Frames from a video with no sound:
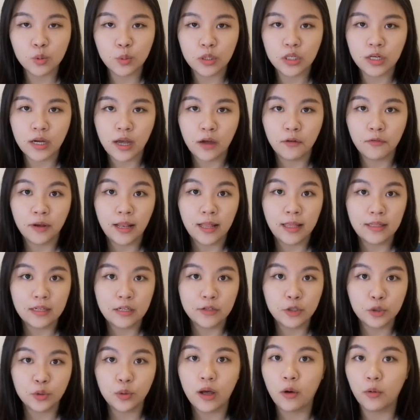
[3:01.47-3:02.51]
which are
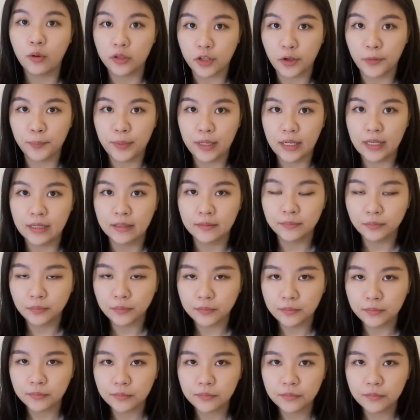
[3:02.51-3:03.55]
related to our topic.
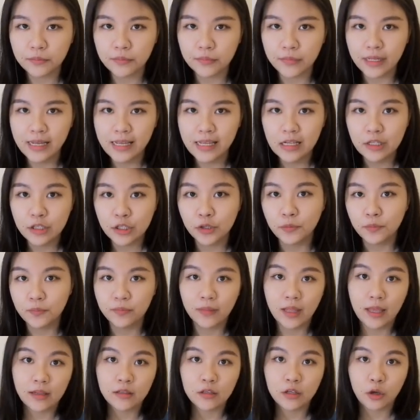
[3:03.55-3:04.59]
So
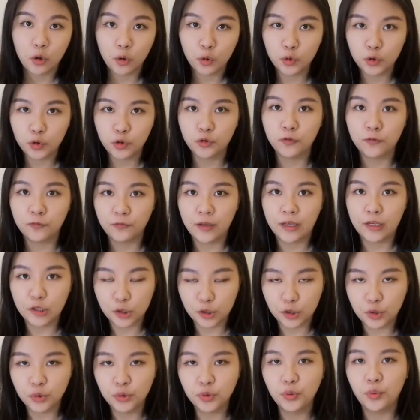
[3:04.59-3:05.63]
next, go to phase
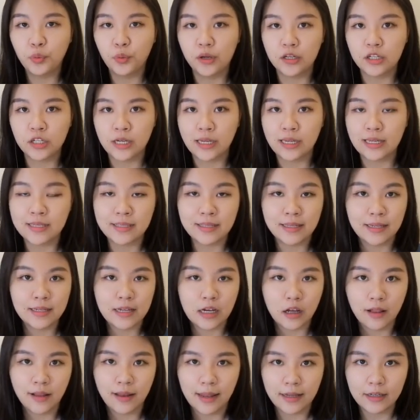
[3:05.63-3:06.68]
2, which is data
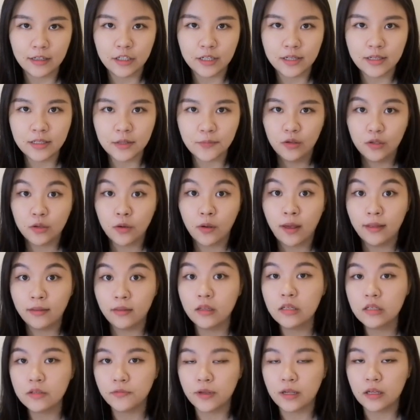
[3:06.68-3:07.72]
collections. So at
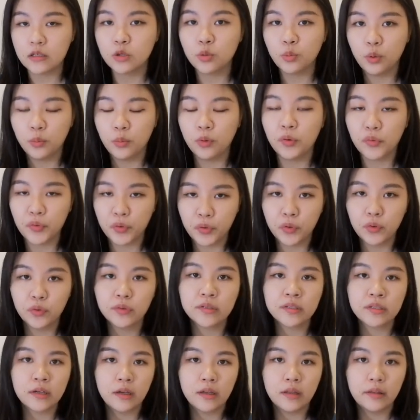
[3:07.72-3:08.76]
this phase, we will
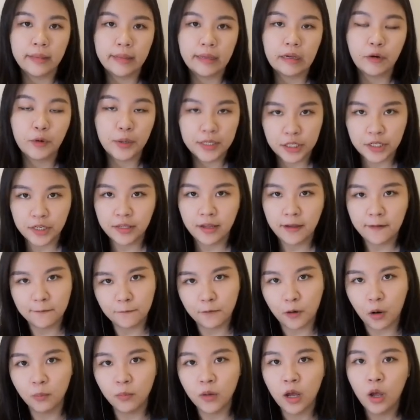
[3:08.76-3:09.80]
use the questionnaire
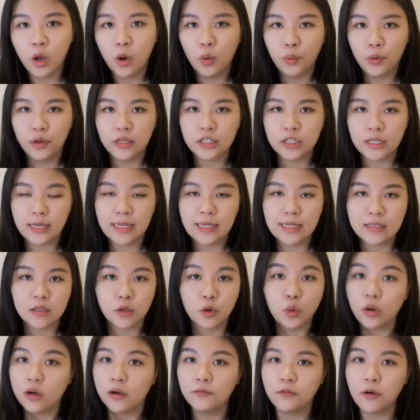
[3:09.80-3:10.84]
form, which is
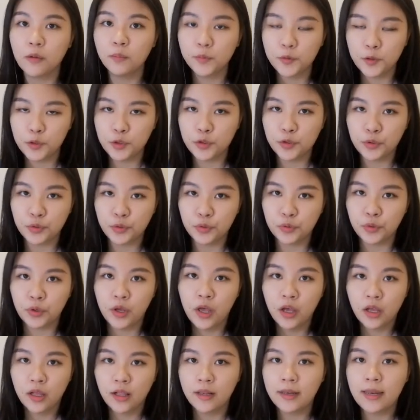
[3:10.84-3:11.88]
Google form, to
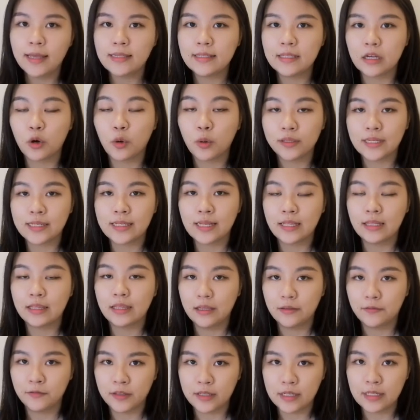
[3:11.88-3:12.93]
collect the
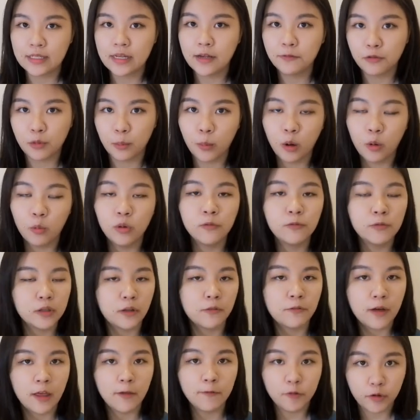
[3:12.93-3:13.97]
quantitative data from over
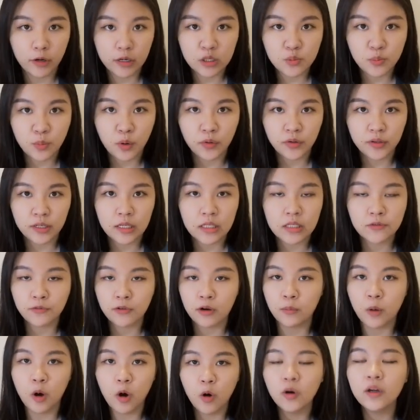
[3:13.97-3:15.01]
45 respondents
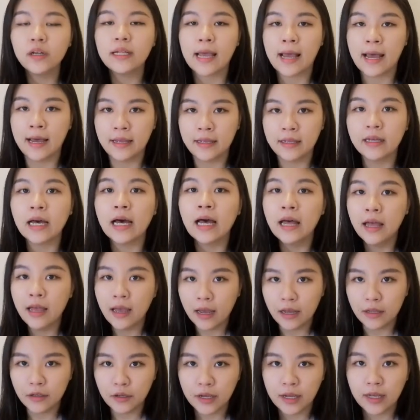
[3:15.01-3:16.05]
from all the higher
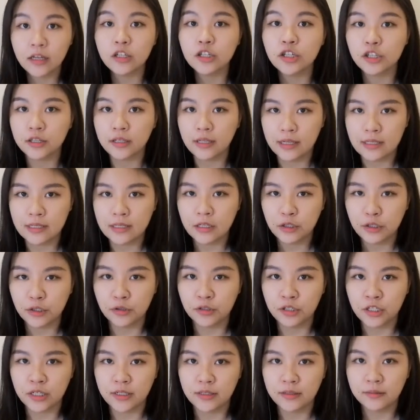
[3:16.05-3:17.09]
education
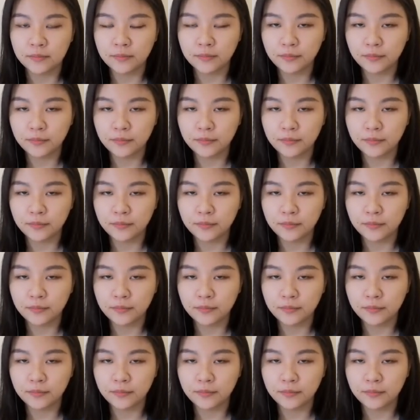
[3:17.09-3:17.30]
institutions.